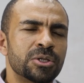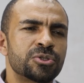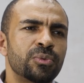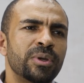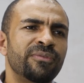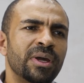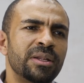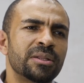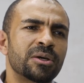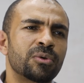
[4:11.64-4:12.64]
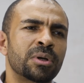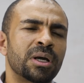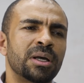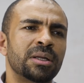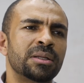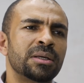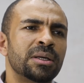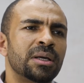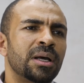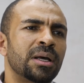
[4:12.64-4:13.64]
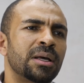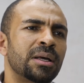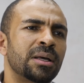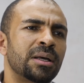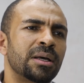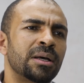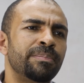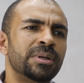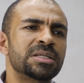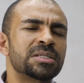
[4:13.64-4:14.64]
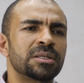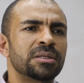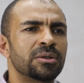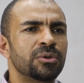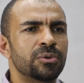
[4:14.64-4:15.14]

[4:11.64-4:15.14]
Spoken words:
So we find in the Quran a person